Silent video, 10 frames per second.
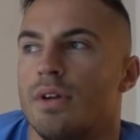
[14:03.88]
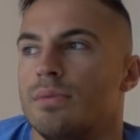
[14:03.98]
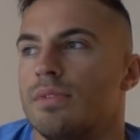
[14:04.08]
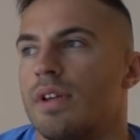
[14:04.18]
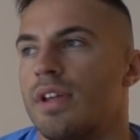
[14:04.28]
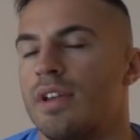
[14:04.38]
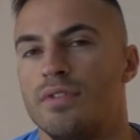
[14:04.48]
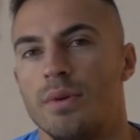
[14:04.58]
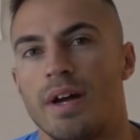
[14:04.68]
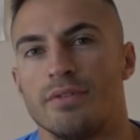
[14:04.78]
know,
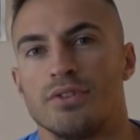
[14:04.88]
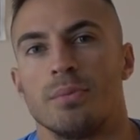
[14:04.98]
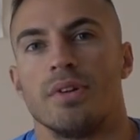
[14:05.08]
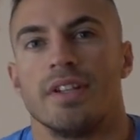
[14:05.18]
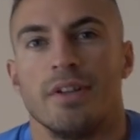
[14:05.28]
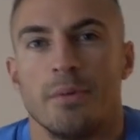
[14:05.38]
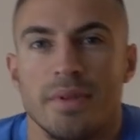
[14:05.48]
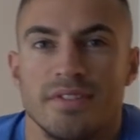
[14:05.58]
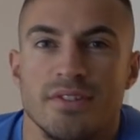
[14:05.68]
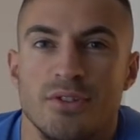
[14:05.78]
if you have someone in your
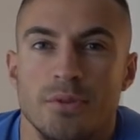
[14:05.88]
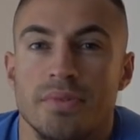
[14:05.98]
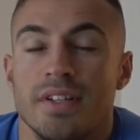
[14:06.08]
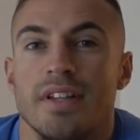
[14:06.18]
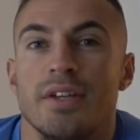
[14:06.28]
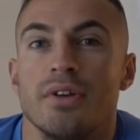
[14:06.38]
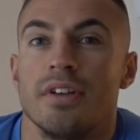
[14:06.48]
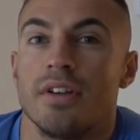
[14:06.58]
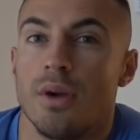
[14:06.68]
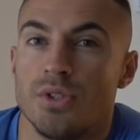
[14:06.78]
business who's particularly good
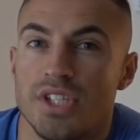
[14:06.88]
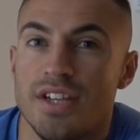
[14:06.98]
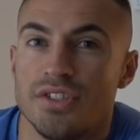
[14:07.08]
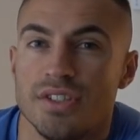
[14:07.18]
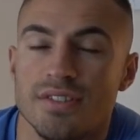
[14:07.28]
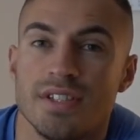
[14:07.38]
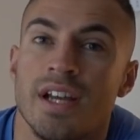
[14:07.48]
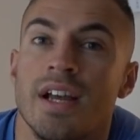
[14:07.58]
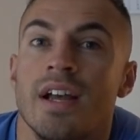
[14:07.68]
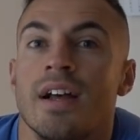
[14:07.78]
at negotiations,
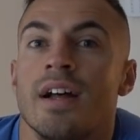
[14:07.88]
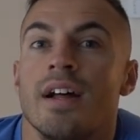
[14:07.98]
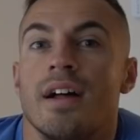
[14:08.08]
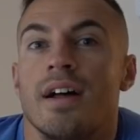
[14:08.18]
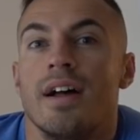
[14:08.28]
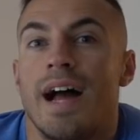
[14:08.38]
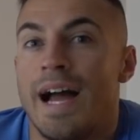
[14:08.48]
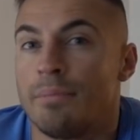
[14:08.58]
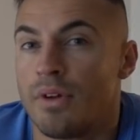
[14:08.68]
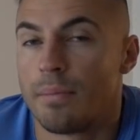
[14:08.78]

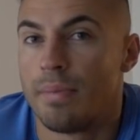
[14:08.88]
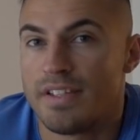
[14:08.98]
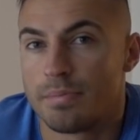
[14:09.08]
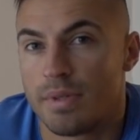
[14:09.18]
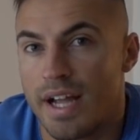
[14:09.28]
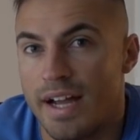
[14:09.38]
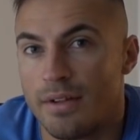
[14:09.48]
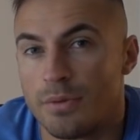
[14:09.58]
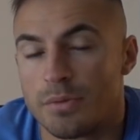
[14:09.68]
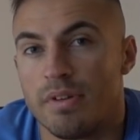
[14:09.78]
I'm not the best, but
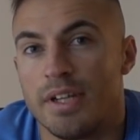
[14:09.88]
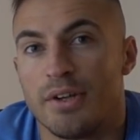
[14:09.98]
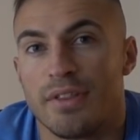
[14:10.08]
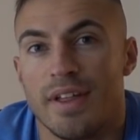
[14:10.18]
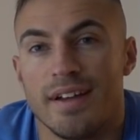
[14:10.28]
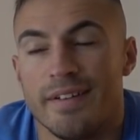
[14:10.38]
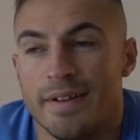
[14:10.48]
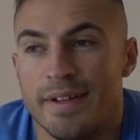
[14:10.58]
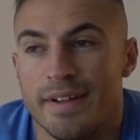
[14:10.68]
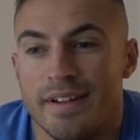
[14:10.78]
Kyle was pretty good at
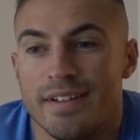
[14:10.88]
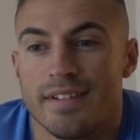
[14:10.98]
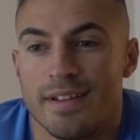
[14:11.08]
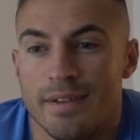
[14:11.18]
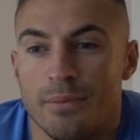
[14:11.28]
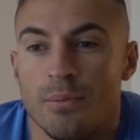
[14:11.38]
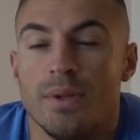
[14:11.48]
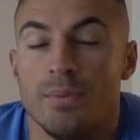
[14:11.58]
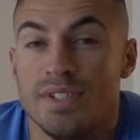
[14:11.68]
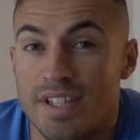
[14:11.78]
that.
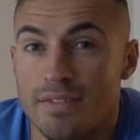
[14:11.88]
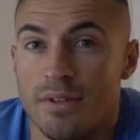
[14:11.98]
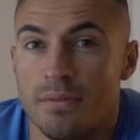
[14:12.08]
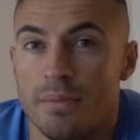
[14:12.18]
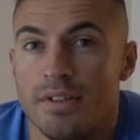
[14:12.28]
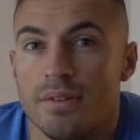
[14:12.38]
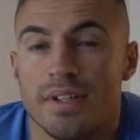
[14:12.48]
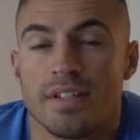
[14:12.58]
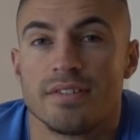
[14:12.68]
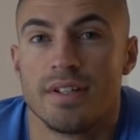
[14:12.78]
We saved a lot of money doing
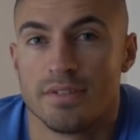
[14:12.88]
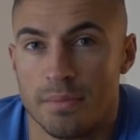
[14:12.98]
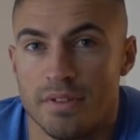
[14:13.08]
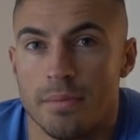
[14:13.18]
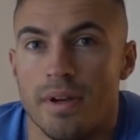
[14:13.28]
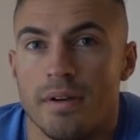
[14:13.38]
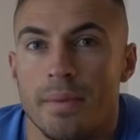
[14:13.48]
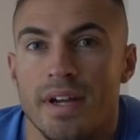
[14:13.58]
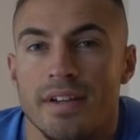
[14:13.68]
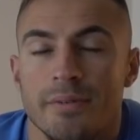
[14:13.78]
that, so that's something to bear in
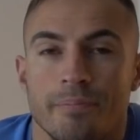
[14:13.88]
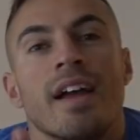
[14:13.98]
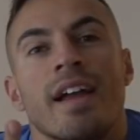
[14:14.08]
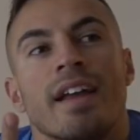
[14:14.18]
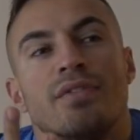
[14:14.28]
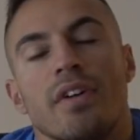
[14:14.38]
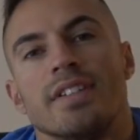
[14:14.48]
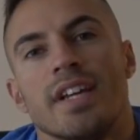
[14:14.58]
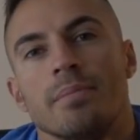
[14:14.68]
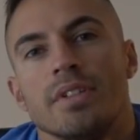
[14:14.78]
mind. It's
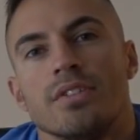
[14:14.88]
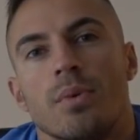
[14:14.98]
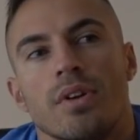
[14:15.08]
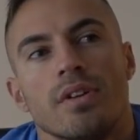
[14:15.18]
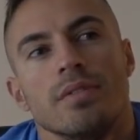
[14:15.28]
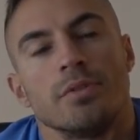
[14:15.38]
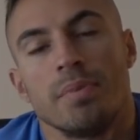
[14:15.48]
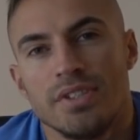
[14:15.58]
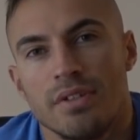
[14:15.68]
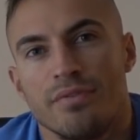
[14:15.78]
very tempting to want to,
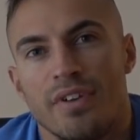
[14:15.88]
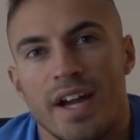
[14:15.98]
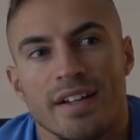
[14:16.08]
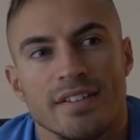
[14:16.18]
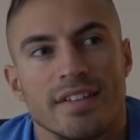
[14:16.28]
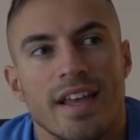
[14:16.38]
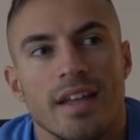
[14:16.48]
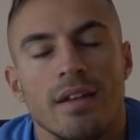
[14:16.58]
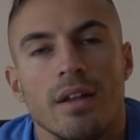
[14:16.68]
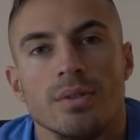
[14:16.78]
especially on finance,
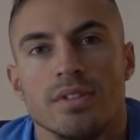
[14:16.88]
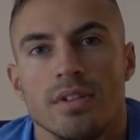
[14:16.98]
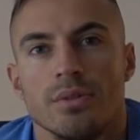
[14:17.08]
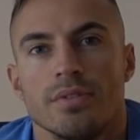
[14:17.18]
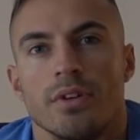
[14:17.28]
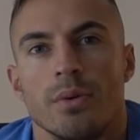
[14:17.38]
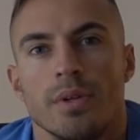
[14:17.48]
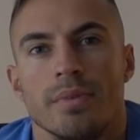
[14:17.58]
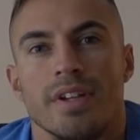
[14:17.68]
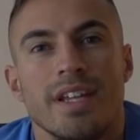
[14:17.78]
get loads and loads of
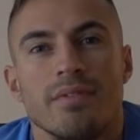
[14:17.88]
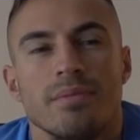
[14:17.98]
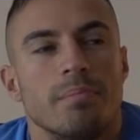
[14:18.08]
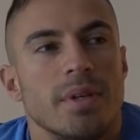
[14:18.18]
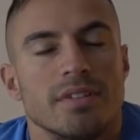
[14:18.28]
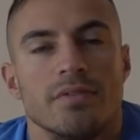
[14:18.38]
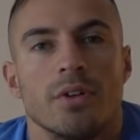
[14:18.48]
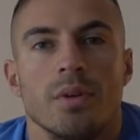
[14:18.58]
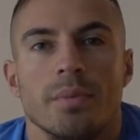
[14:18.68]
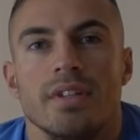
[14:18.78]
equipment, even pieces of
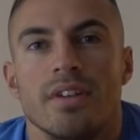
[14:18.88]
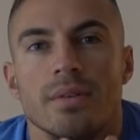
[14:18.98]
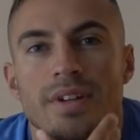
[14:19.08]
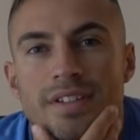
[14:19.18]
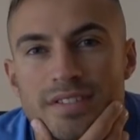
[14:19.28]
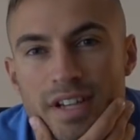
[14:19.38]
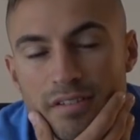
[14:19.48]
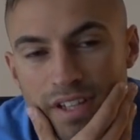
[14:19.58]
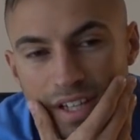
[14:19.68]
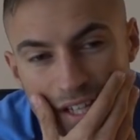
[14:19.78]
equipment you don't
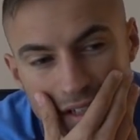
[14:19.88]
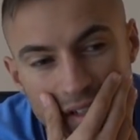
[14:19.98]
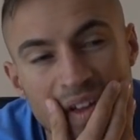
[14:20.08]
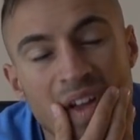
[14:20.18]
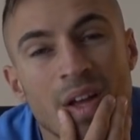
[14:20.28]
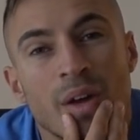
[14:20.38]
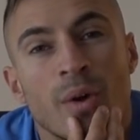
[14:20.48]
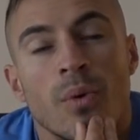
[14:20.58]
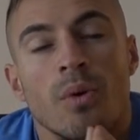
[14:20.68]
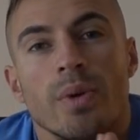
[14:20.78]
necessarily need.
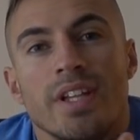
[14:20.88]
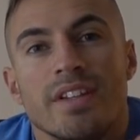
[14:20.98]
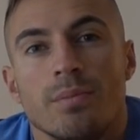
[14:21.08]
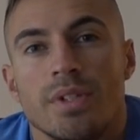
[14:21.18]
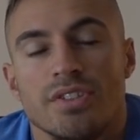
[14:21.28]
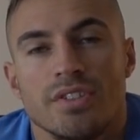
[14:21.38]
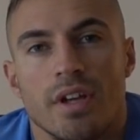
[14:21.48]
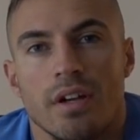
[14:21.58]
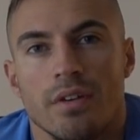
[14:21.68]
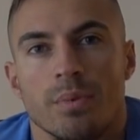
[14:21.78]
What we did, we just
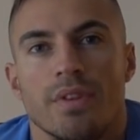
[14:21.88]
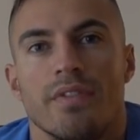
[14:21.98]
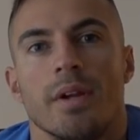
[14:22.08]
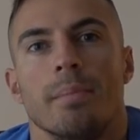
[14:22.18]
started off with the very